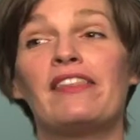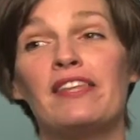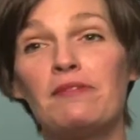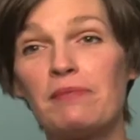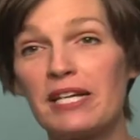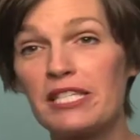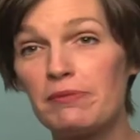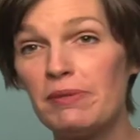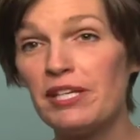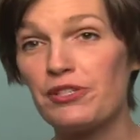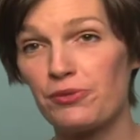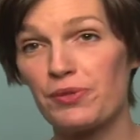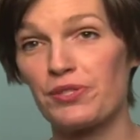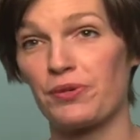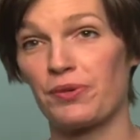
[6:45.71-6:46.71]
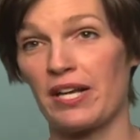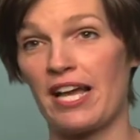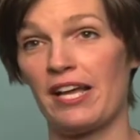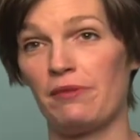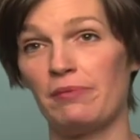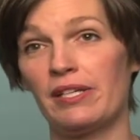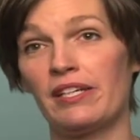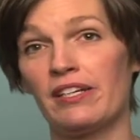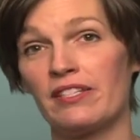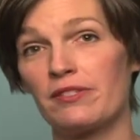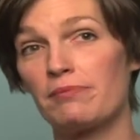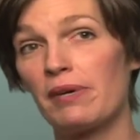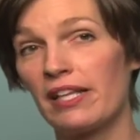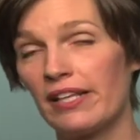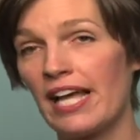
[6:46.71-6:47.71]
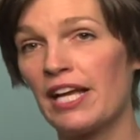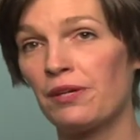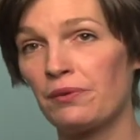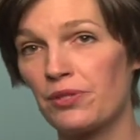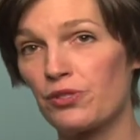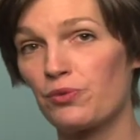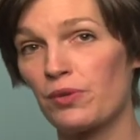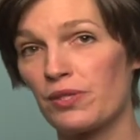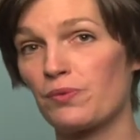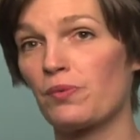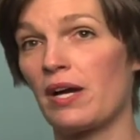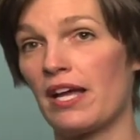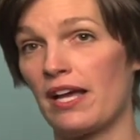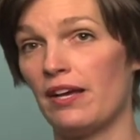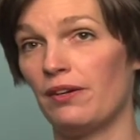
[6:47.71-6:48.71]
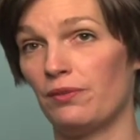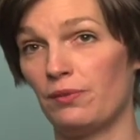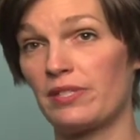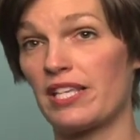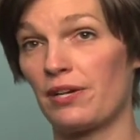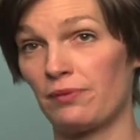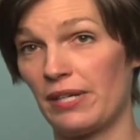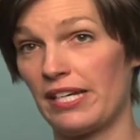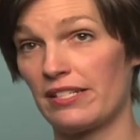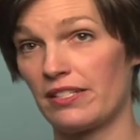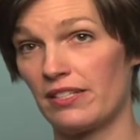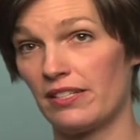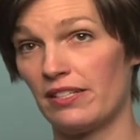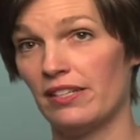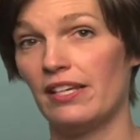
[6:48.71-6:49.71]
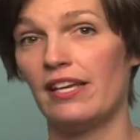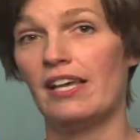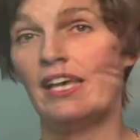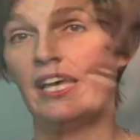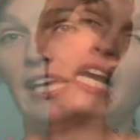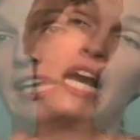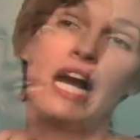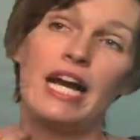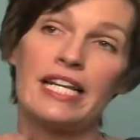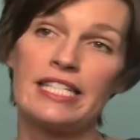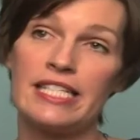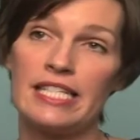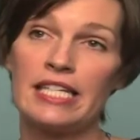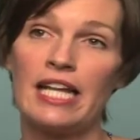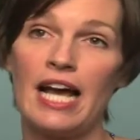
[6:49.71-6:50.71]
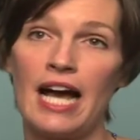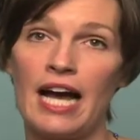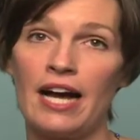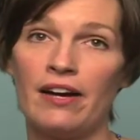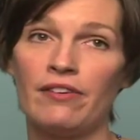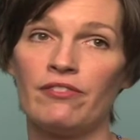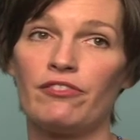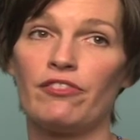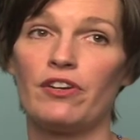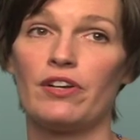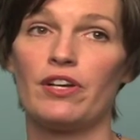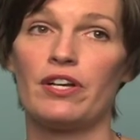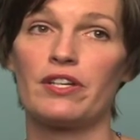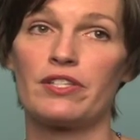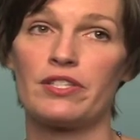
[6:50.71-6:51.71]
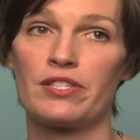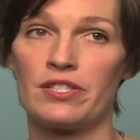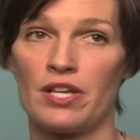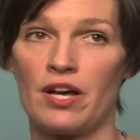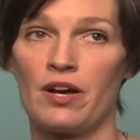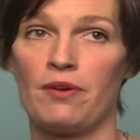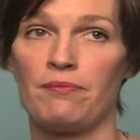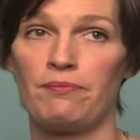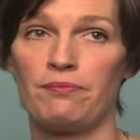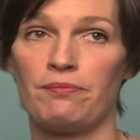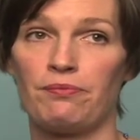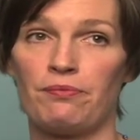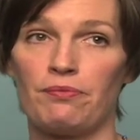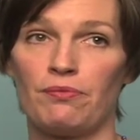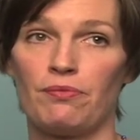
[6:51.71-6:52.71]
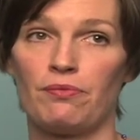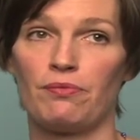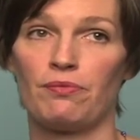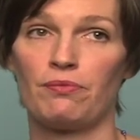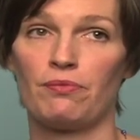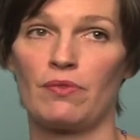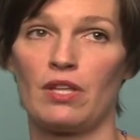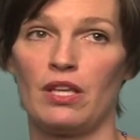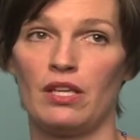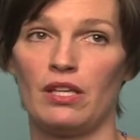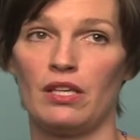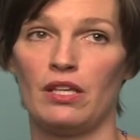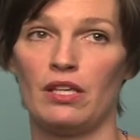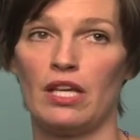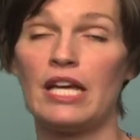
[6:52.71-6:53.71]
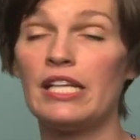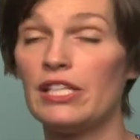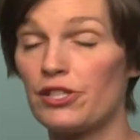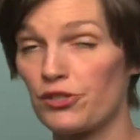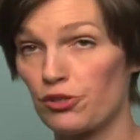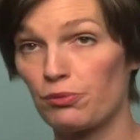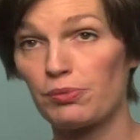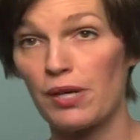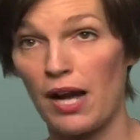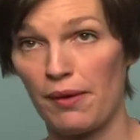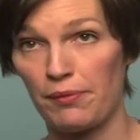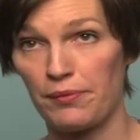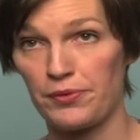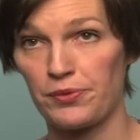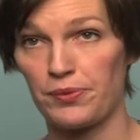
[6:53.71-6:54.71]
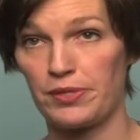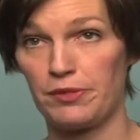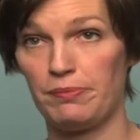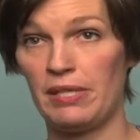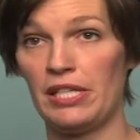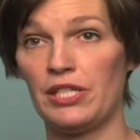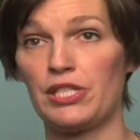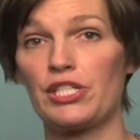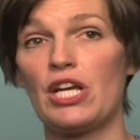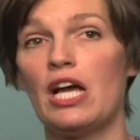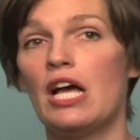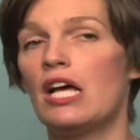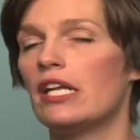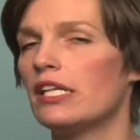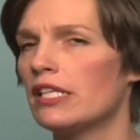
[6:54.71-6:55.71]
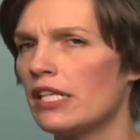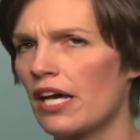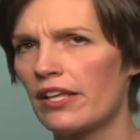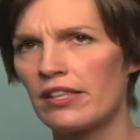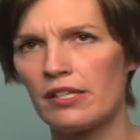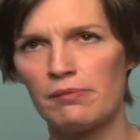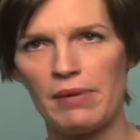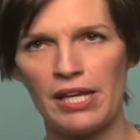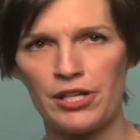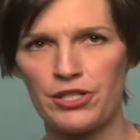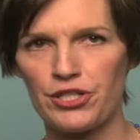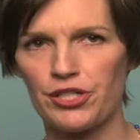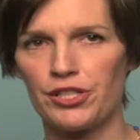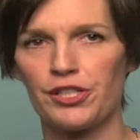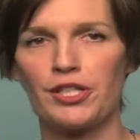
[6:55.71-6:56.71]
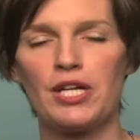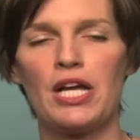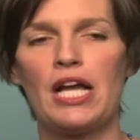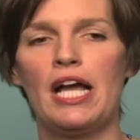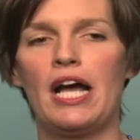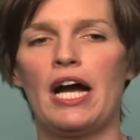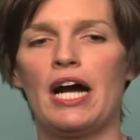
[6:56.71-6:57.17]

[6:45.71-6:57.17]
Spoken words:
And that my speech was okay because my language was what was at risk. I did have some initial problems with speech, nothing major,